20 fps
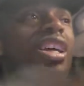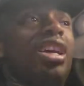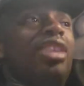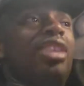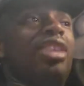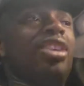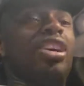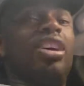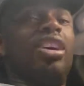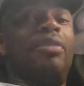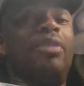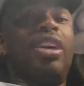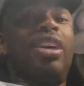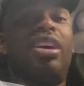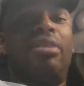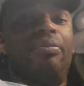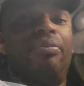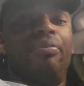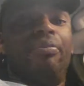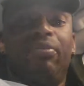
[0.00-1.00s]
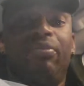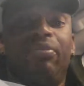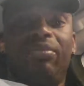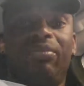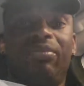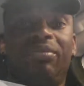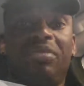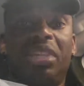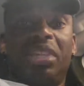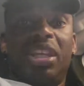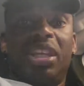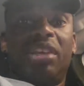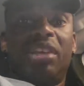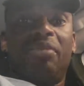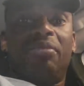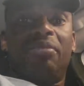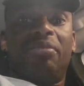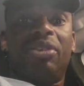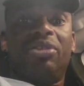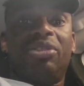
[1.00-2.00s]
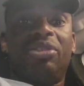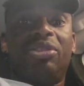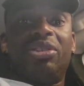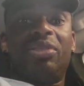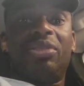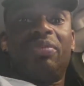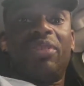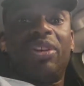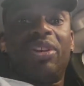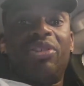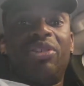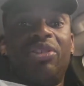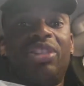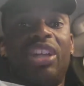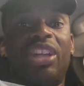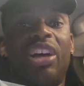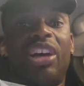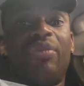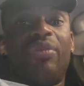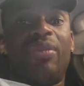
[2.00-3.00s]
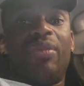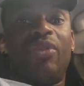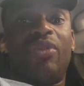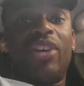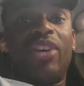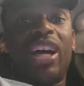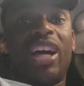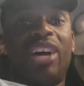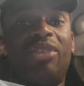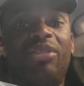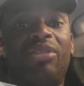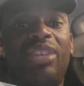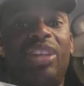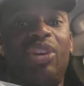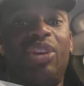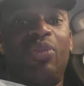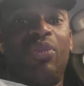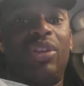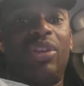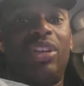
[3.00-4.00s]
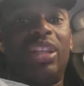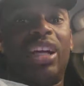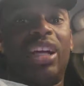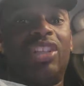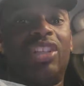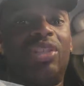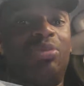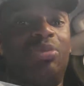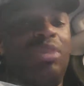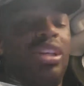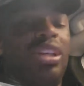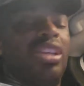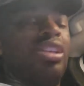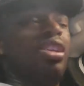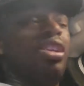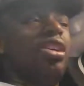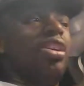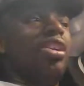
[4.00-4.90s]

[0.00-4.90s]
And yeah, purchase some merch to help your boy out. It'll mean a lot to me.